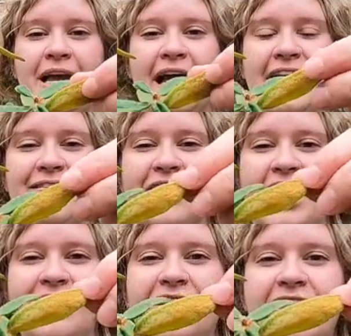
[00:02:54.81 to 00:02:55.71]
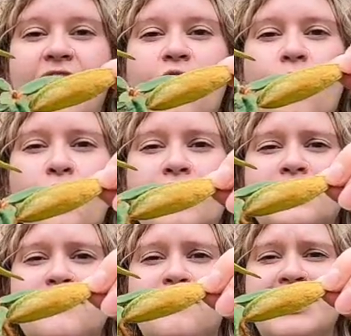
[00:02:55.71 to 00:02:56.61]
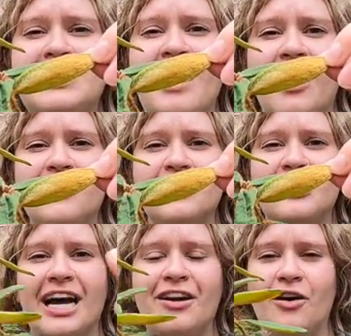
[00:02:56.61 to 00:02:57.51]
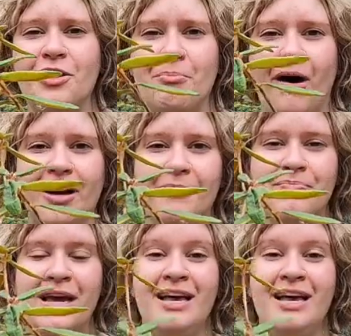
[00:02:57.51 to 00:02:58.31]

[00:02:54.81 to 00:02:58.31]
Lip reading: and have kind of an orange fuzzy underside on the bottom.